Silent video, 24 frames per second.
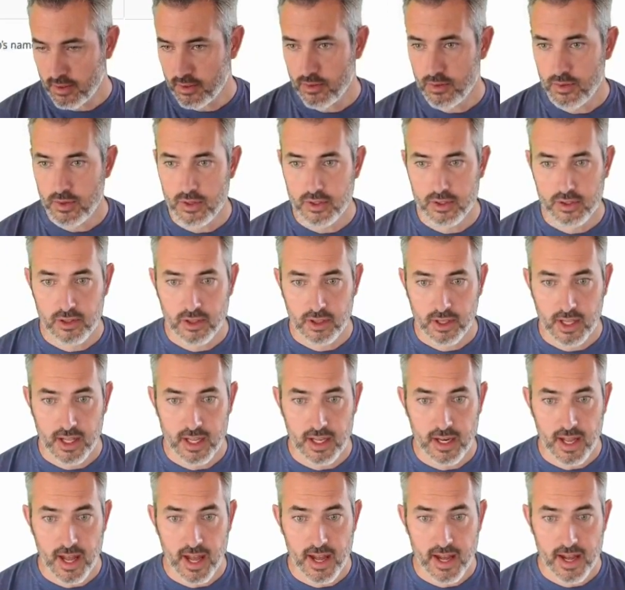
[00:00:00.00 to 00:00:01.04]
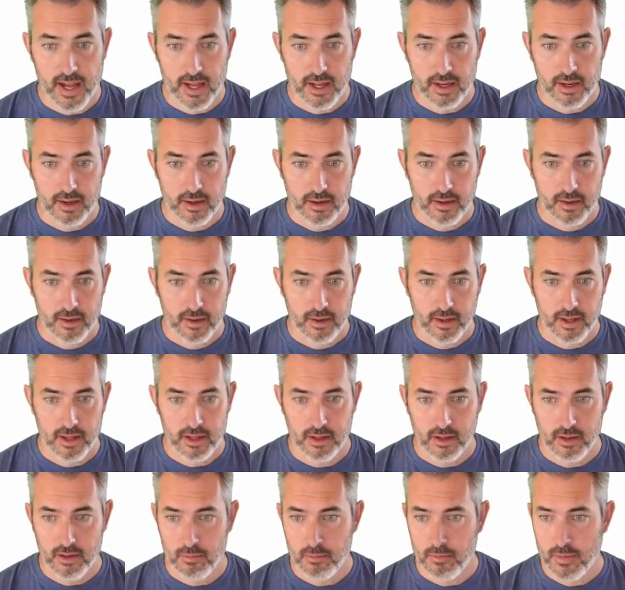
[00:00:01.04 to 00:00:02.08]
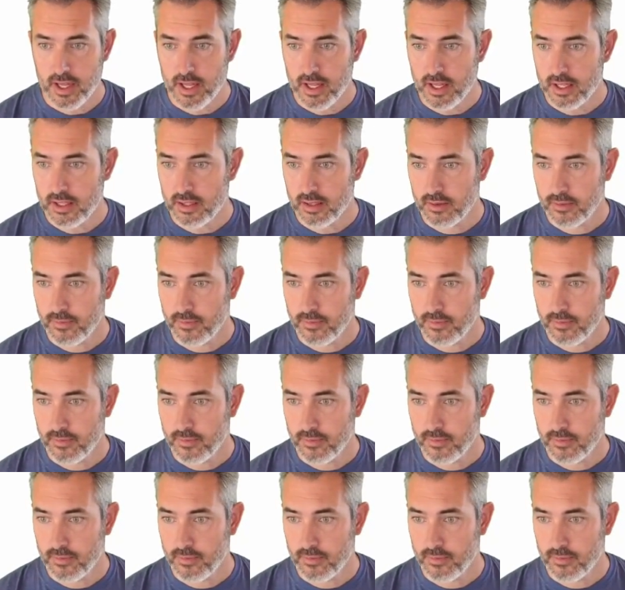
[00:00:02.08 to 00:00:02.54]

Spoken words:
do a git add, git commit.